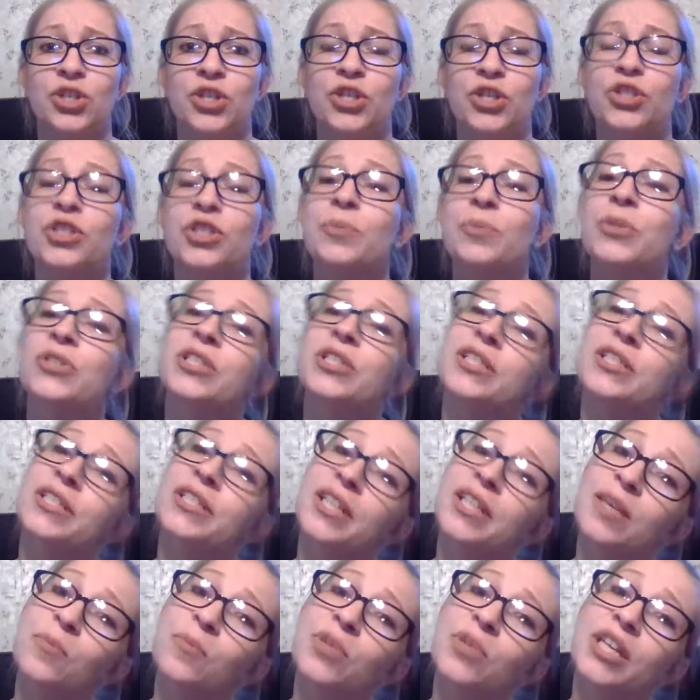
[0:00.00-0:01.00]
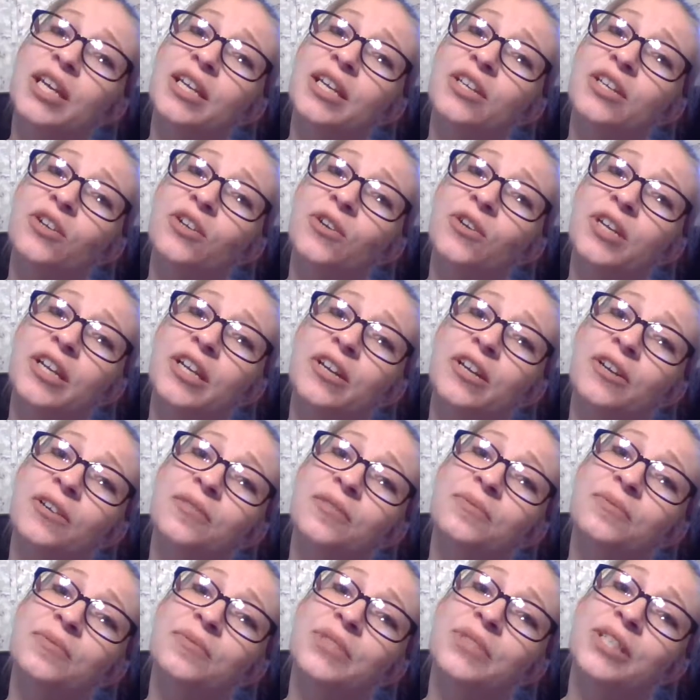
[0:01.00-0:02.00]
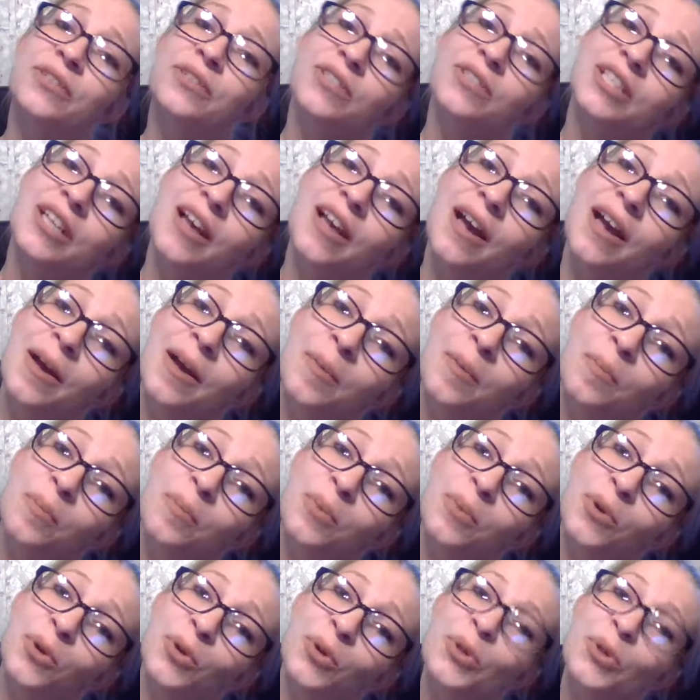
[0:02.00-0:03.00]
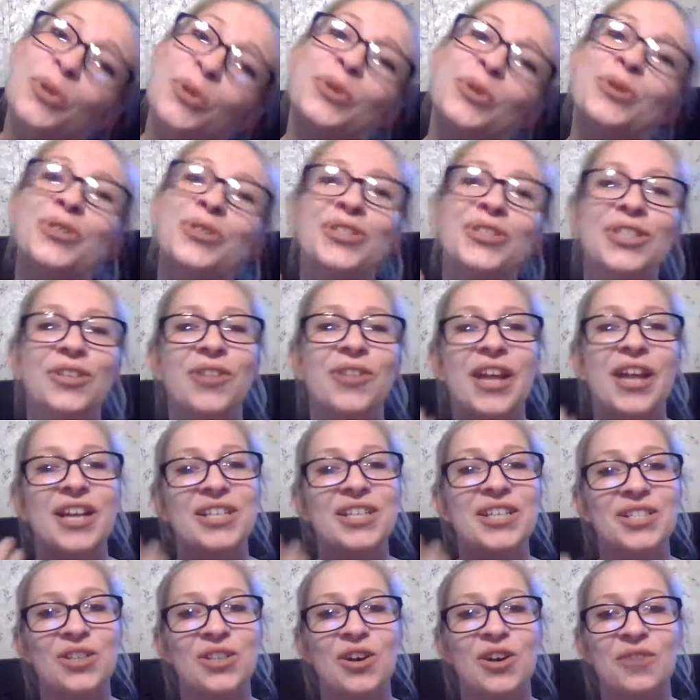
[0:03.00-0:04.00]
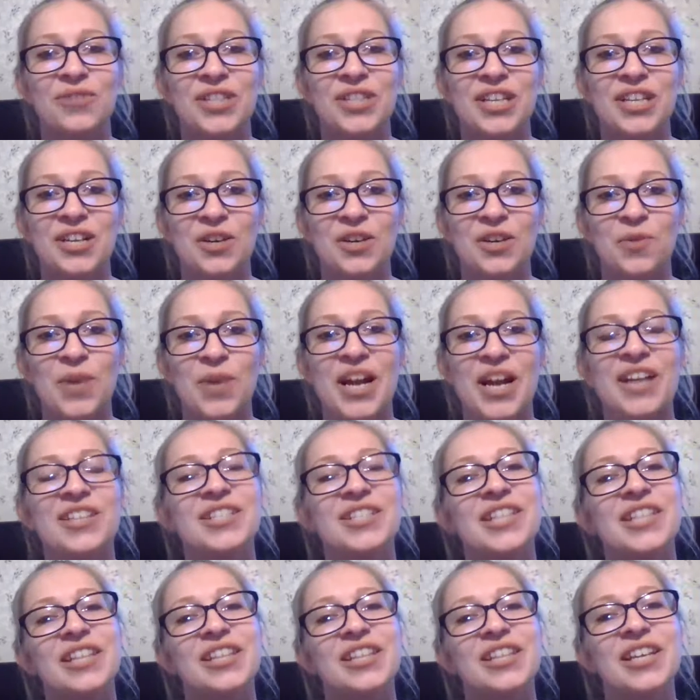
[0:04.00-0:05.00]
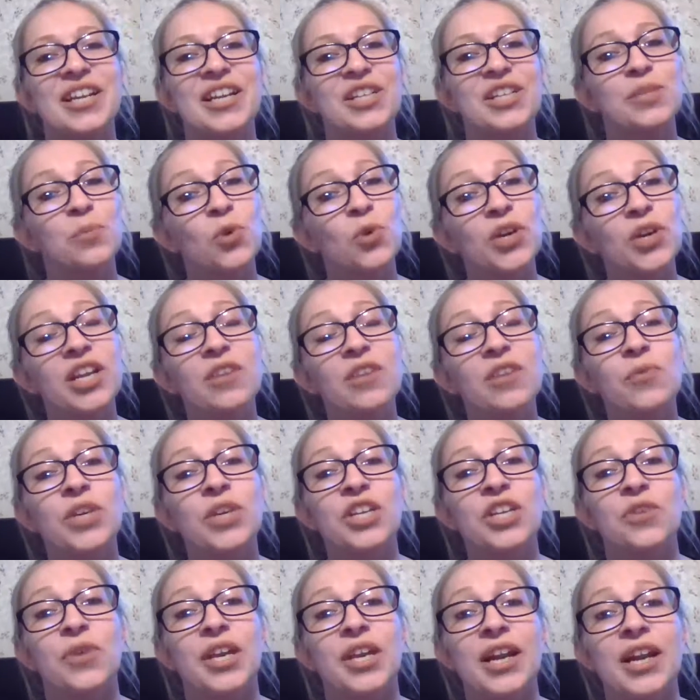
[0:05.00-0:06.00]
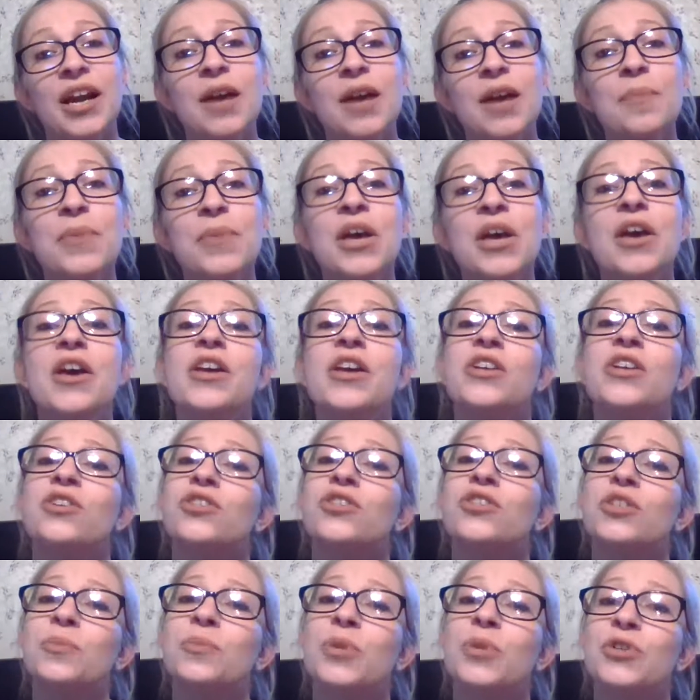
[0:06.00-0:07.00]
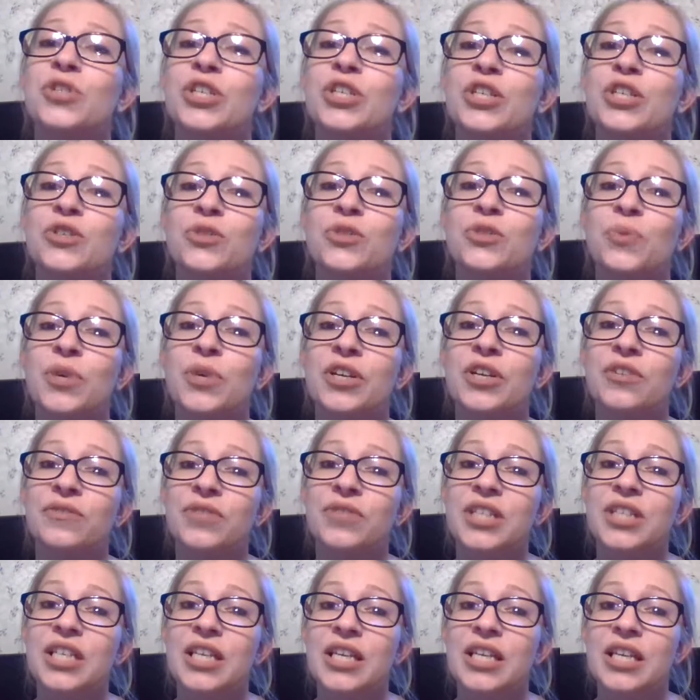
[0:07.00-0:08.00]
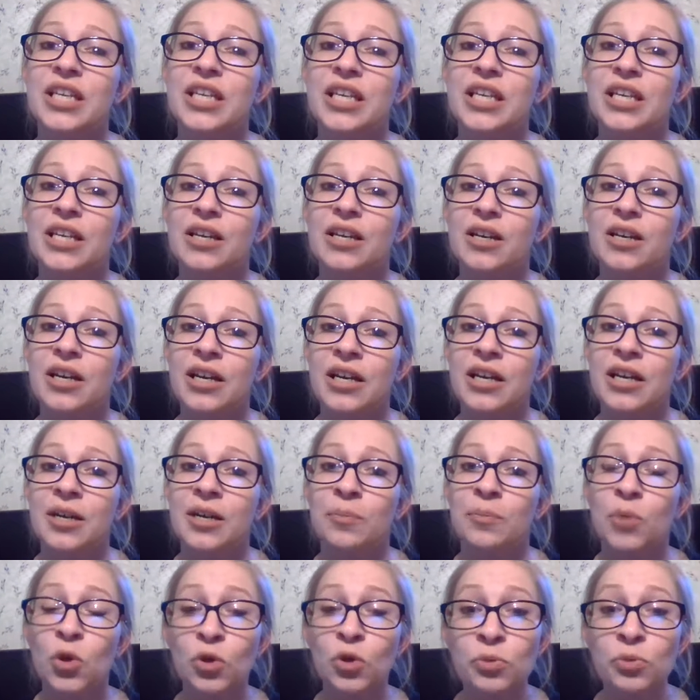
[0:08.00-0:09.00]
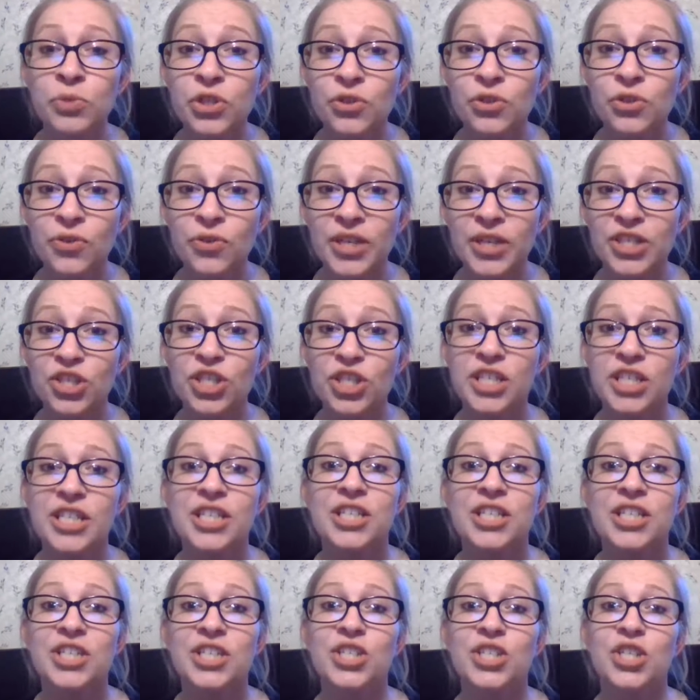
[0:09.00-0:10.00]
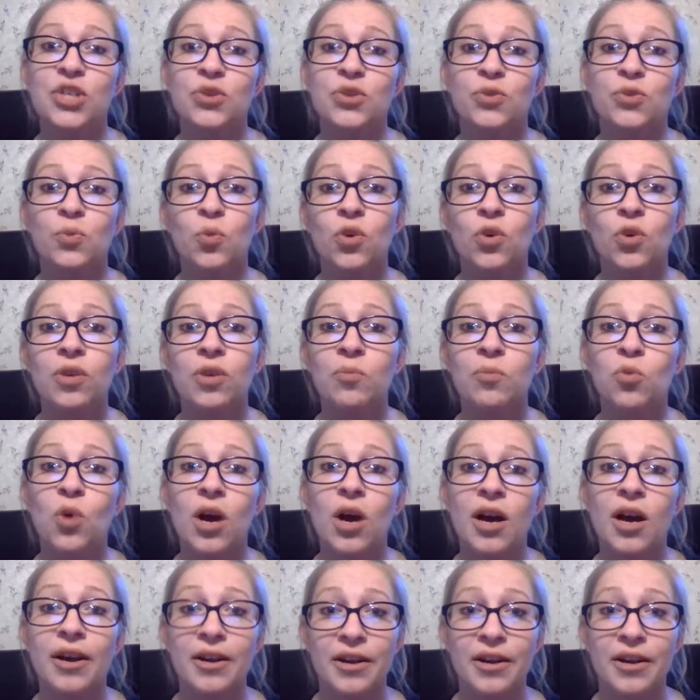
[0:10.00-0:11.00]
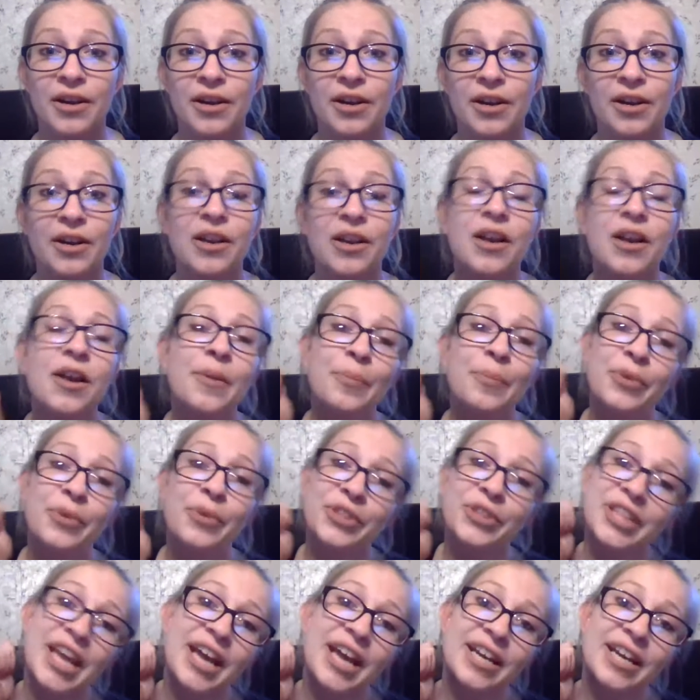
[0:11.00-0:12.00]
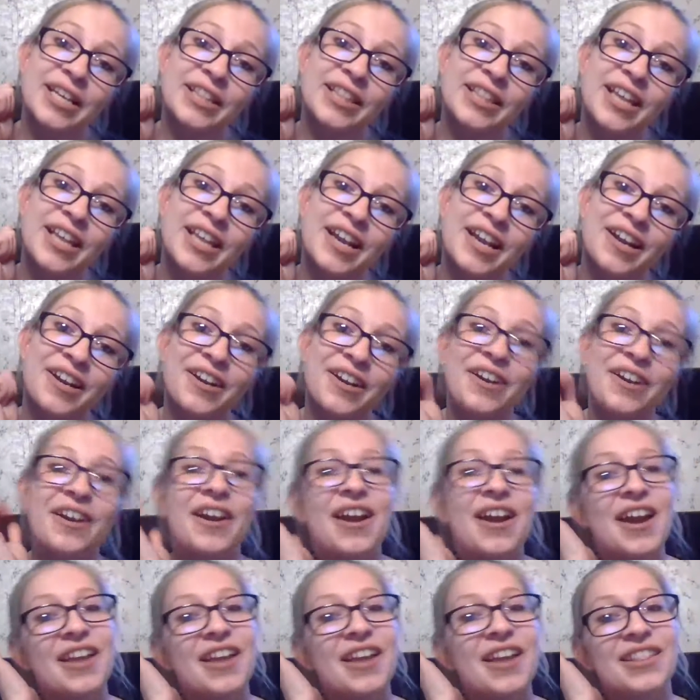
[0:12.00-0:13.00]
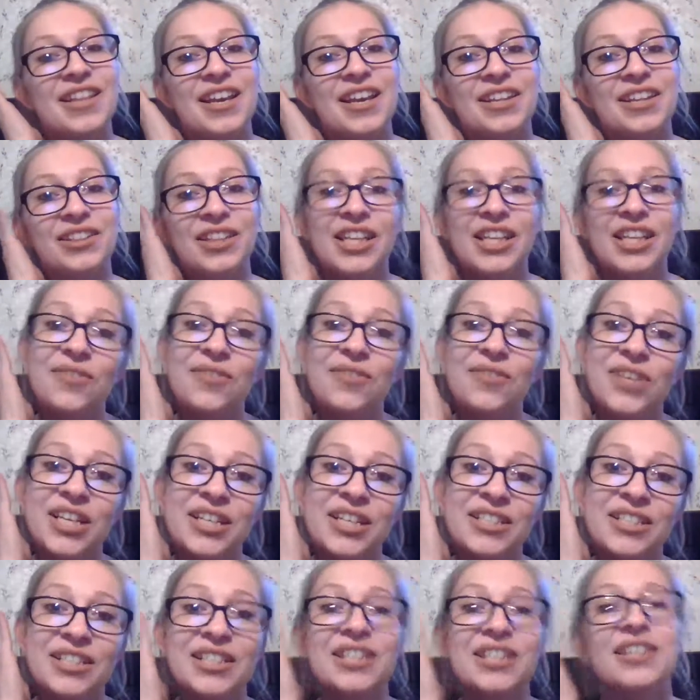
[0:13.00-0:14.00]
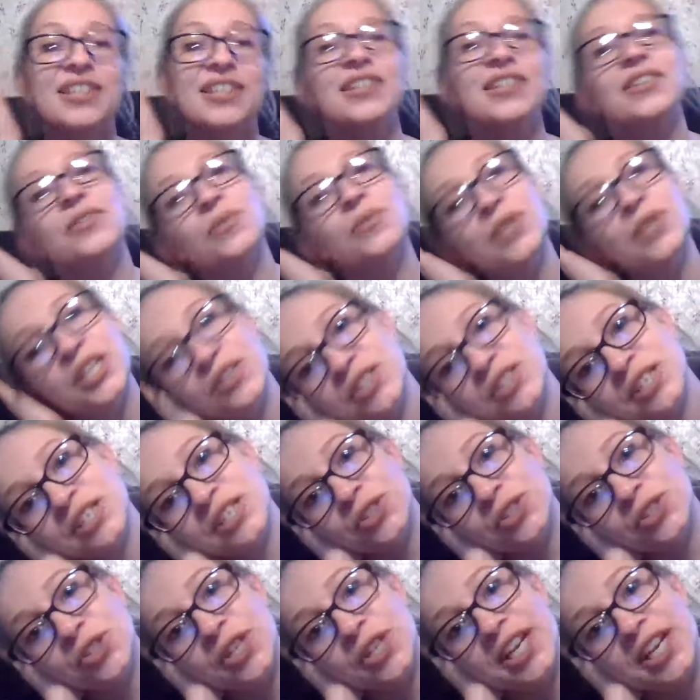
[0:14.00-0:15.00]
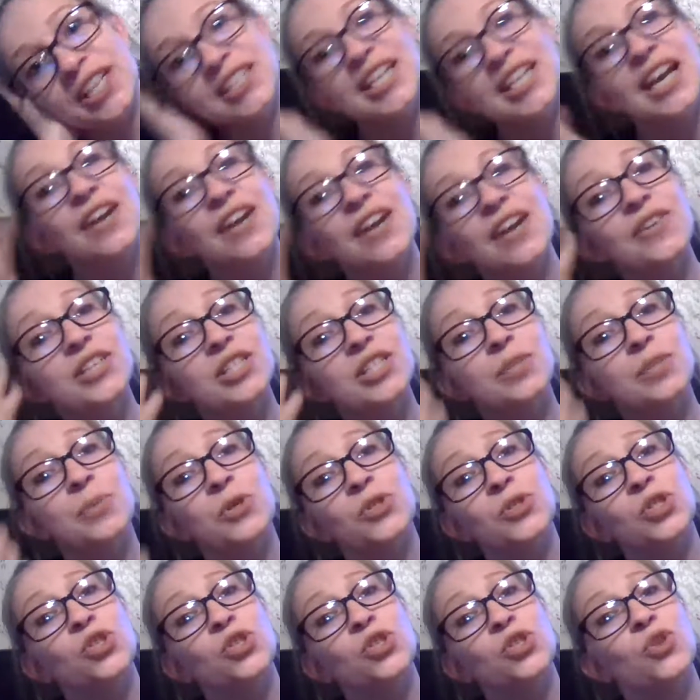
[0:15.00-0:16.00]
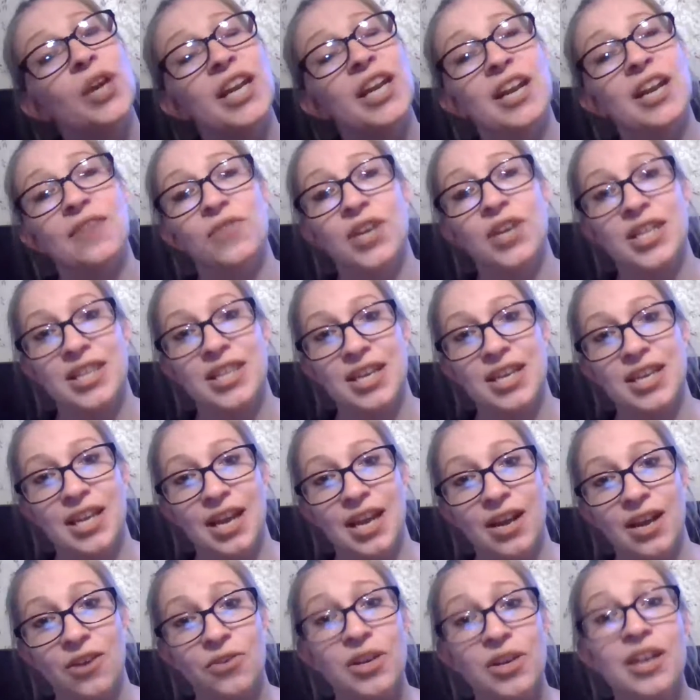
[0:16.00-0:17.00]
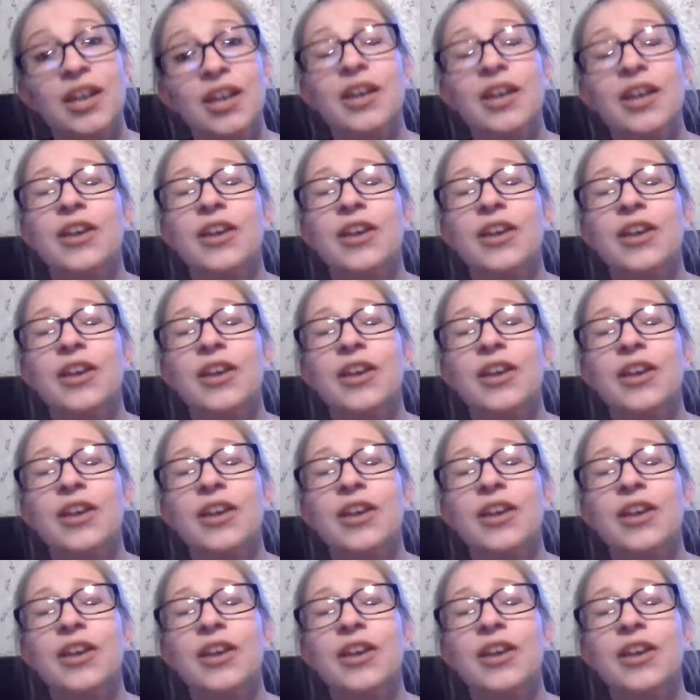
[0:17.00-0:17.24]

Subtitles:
You're supposed to sleep with it in your ear, tilted up, to let it soften the earwax. Then the next morning when you get up, you're supposed to use one of the bulb syringes, use warm water, put that in there, and then leave it. When you tilt your head down, it's supposed to drain everything out.